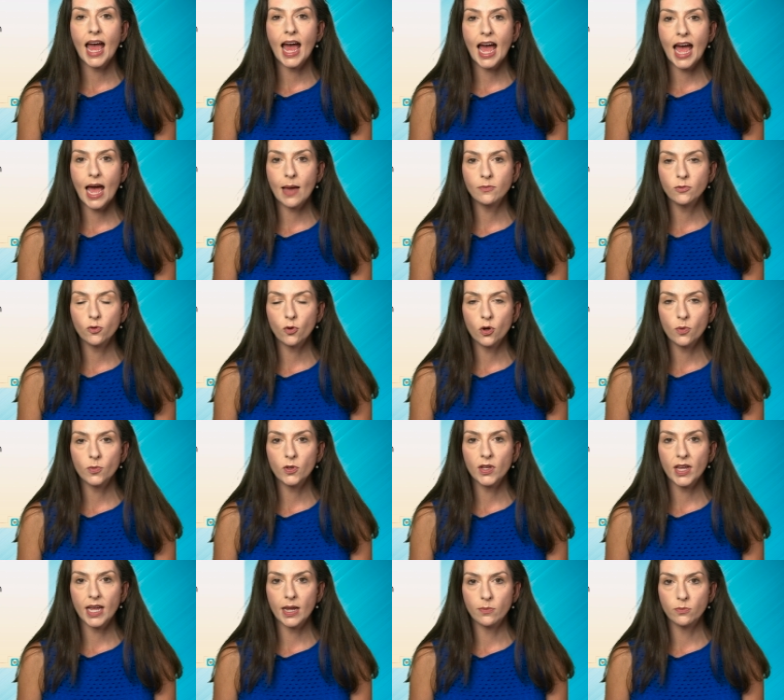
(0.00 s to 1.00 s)

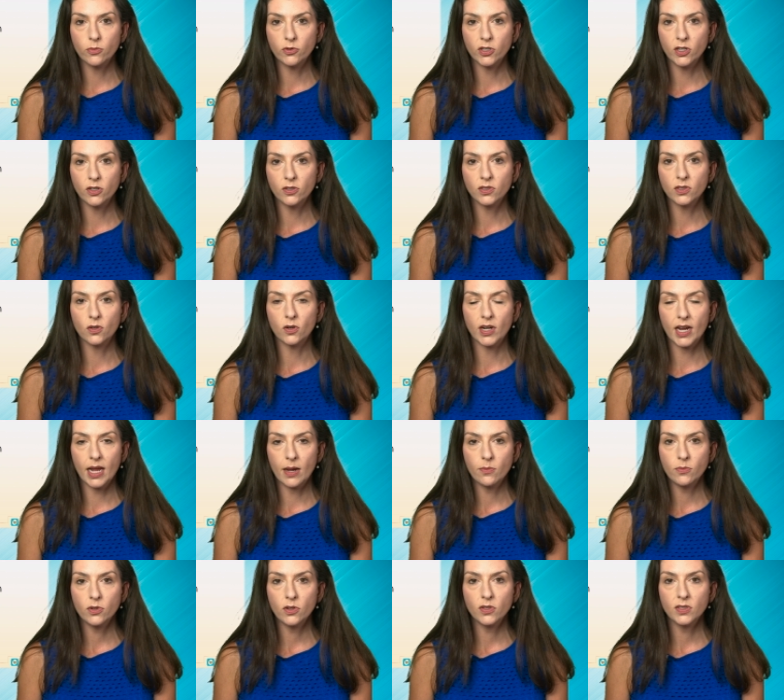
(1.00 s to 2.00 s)
Abnormal embryos, or
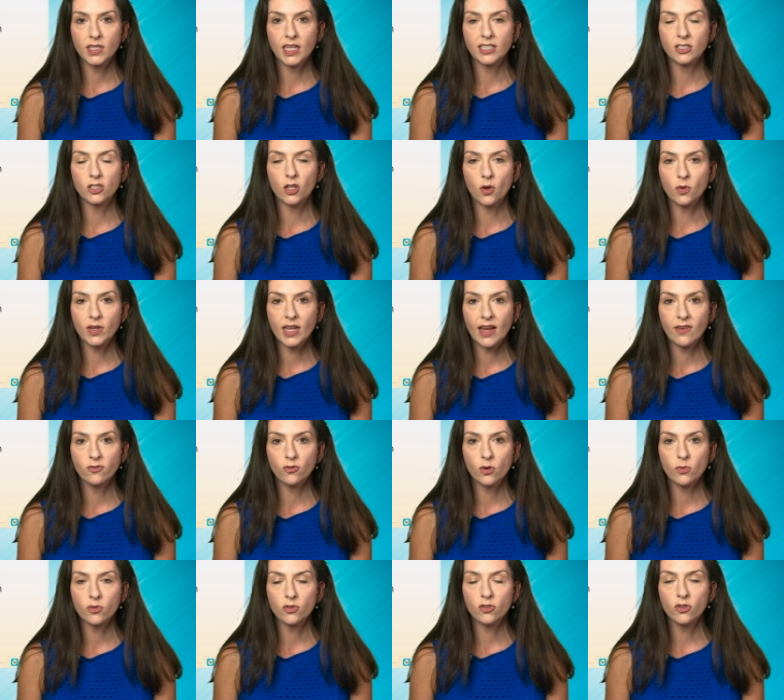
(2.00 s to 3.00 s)
embryos that don't have
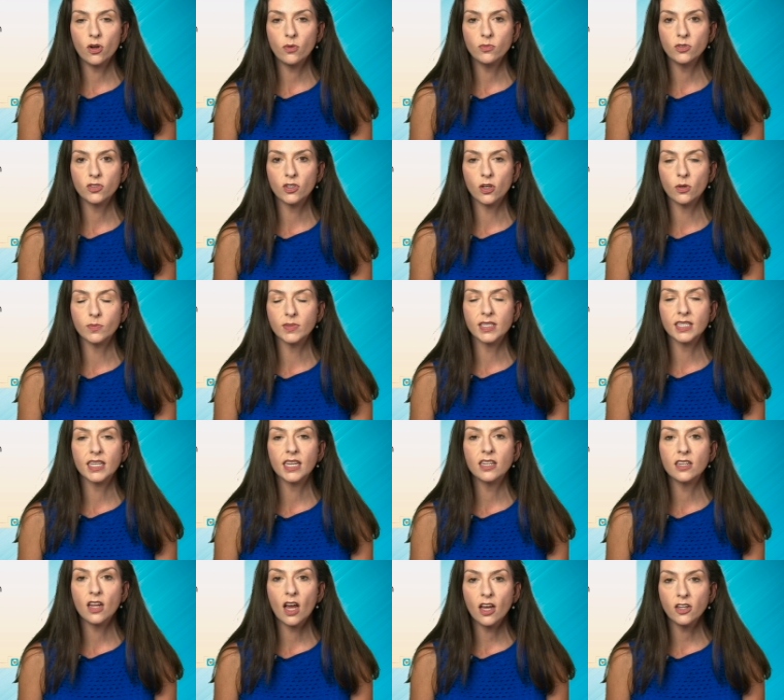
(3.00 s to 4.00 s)
normal chromosomes,
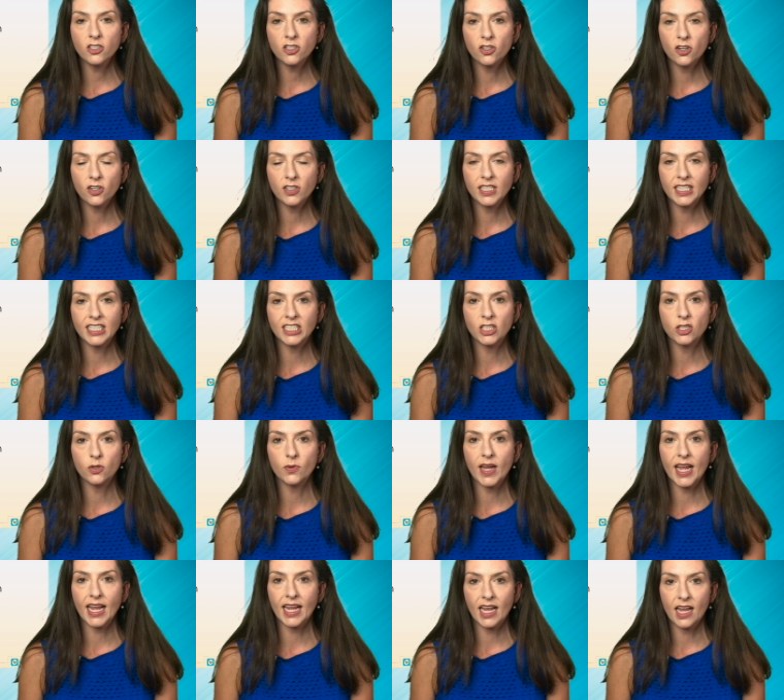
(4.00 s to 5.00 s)
cannot turn
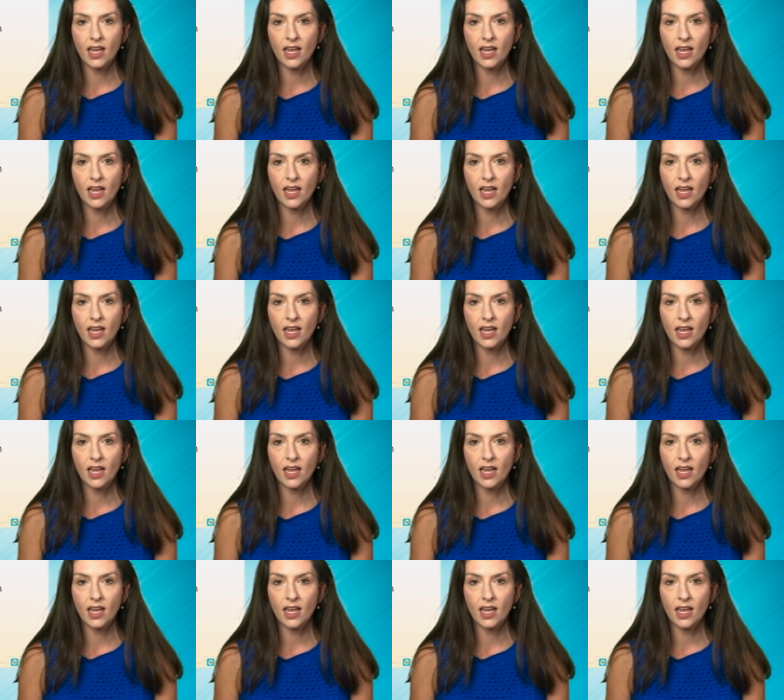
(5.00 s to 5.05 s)
into a